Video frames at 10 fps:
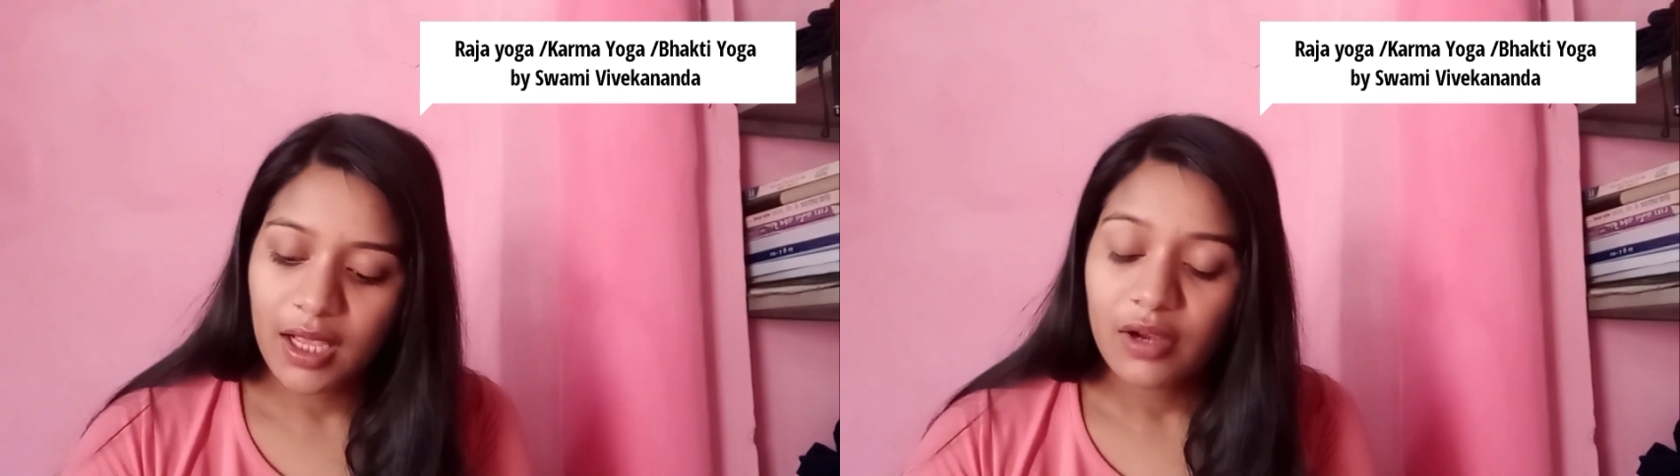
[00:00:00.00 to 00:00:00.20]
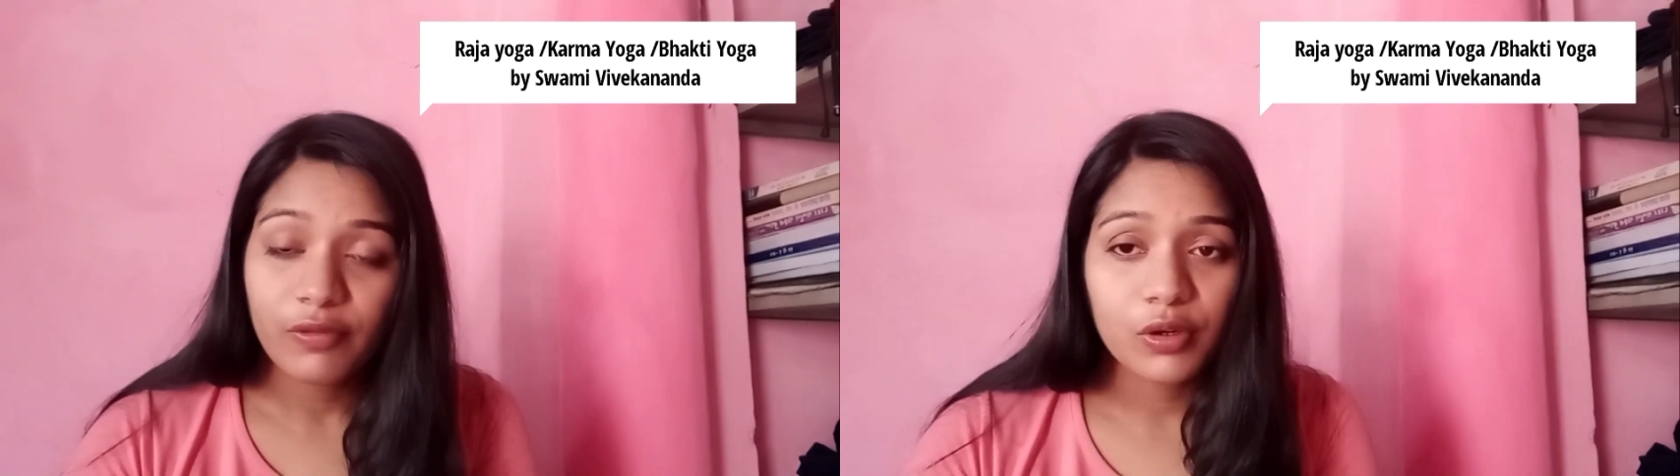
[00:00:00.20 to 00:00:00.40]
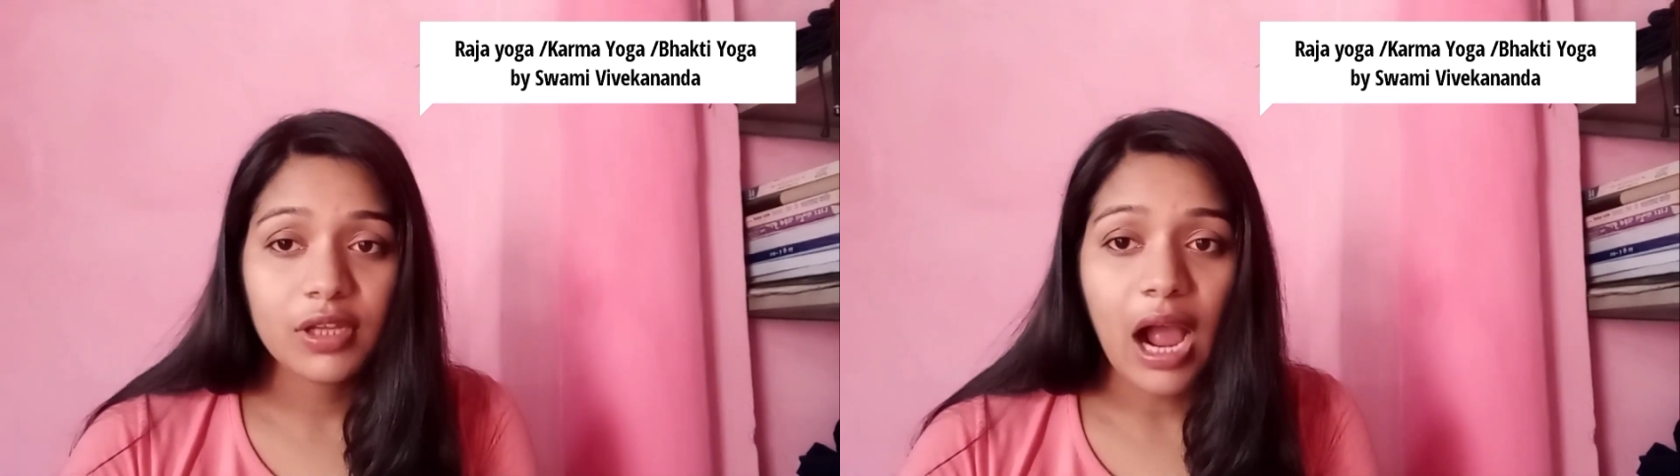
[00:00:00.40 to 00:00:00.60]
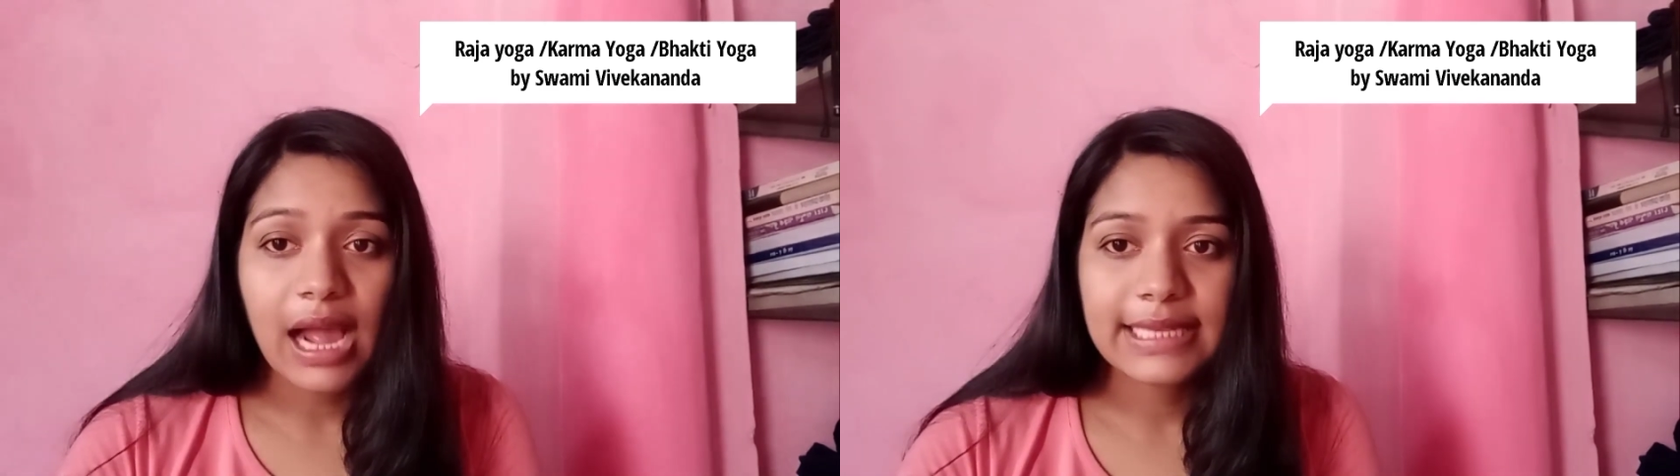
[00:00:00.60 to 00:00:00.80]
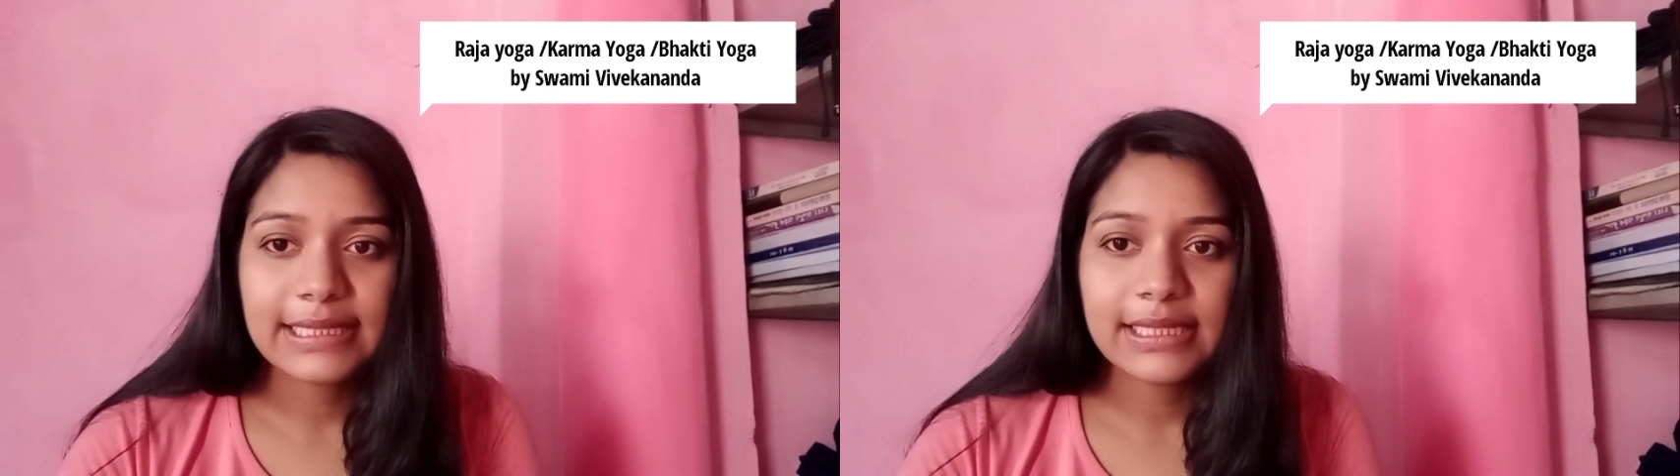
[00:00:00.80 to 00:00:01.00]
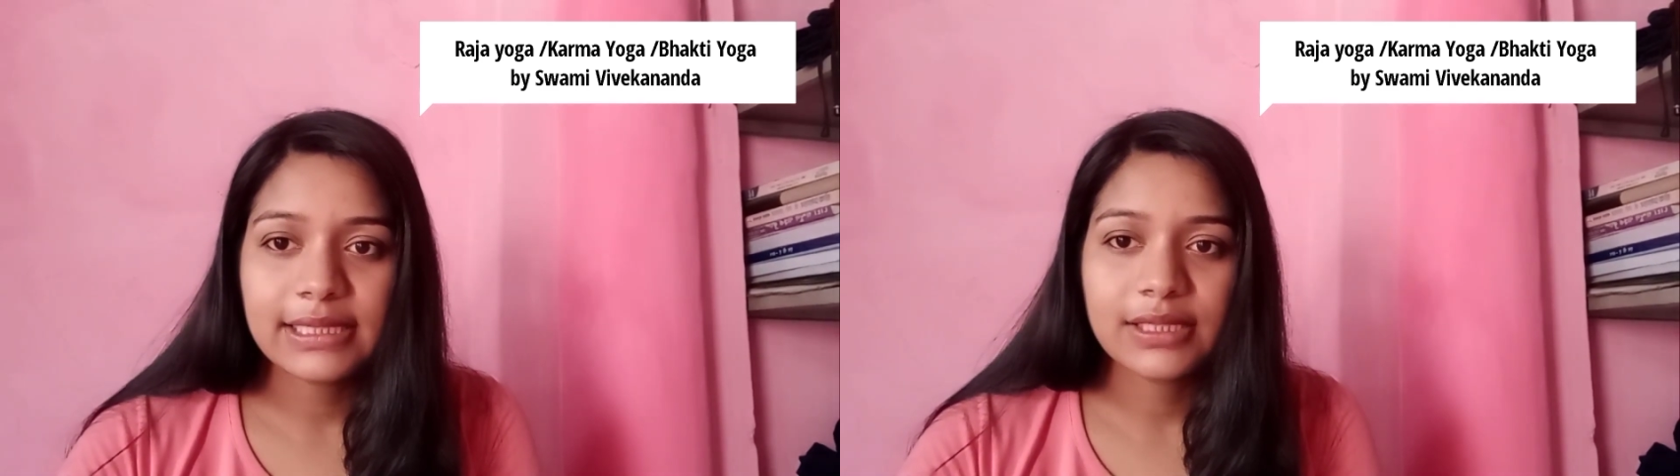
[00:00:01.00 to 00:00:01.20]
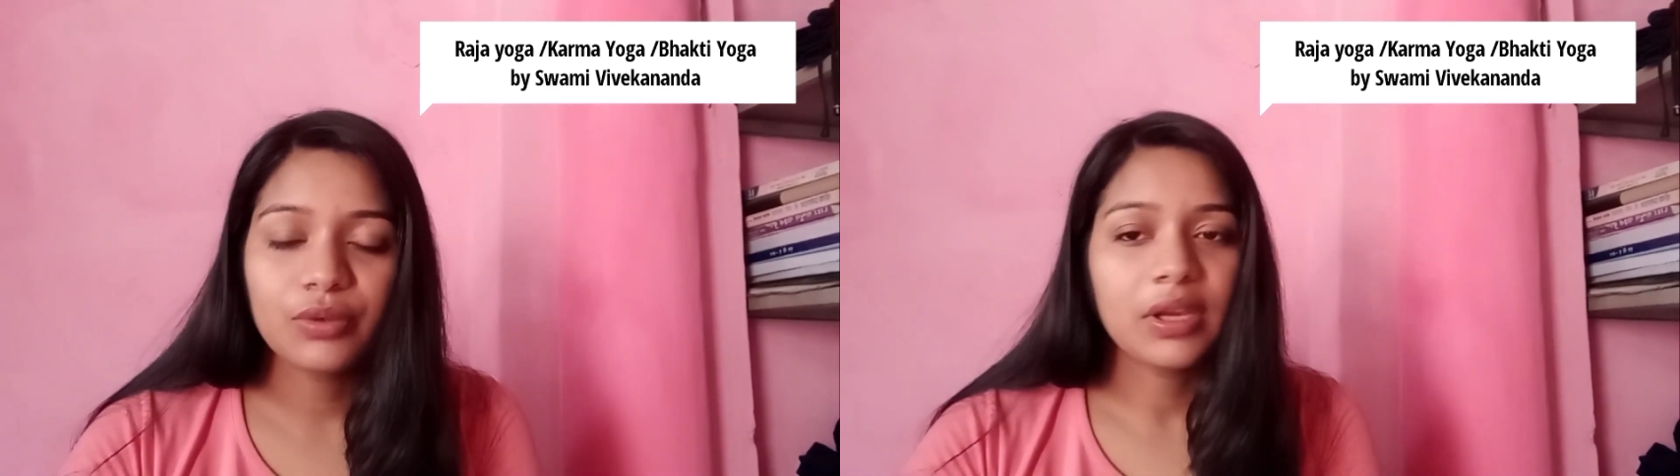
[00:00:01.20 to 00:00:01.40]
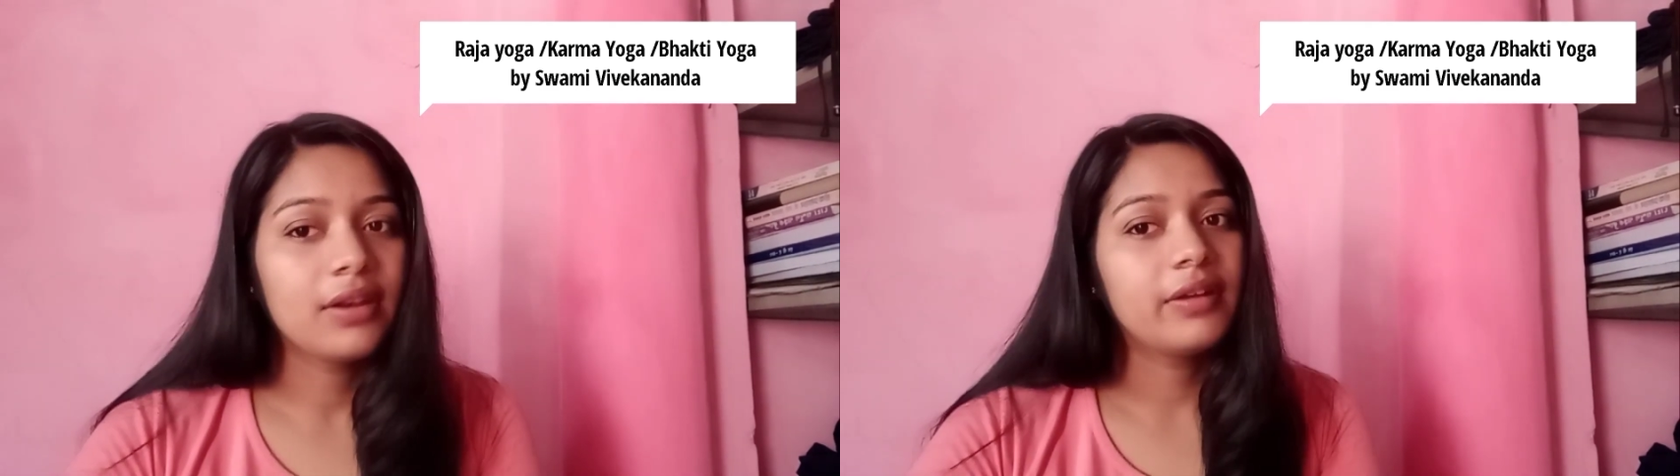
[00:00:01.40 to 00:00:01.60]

For the asanas you can